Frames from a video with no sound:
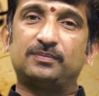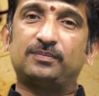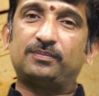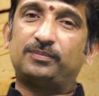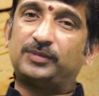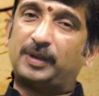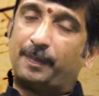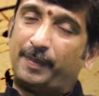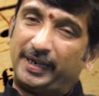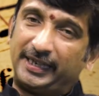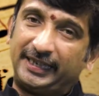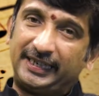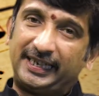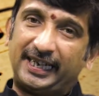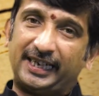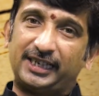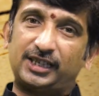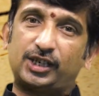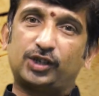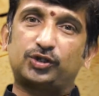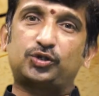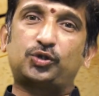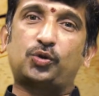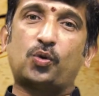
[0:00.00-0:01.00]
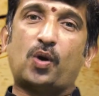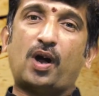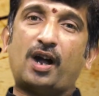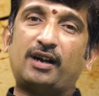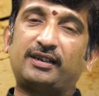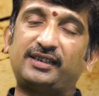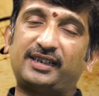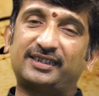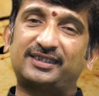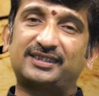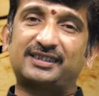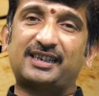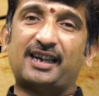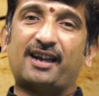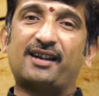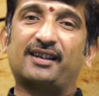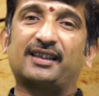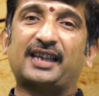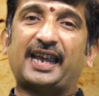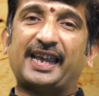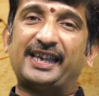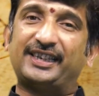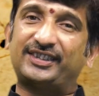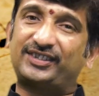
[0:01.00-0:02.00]
the meditators to understand
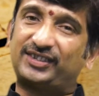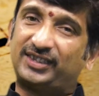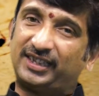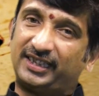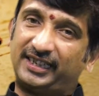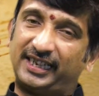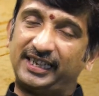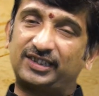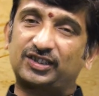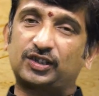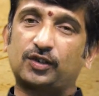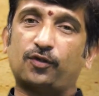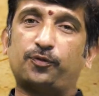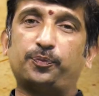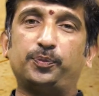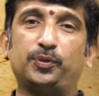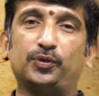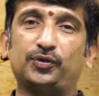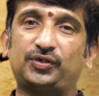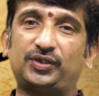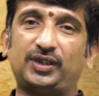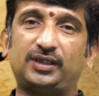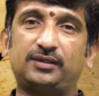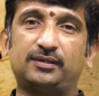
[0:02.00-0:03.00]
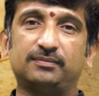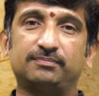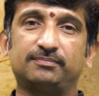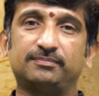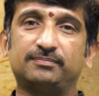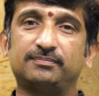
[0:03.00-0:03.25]
the aesthetics of music,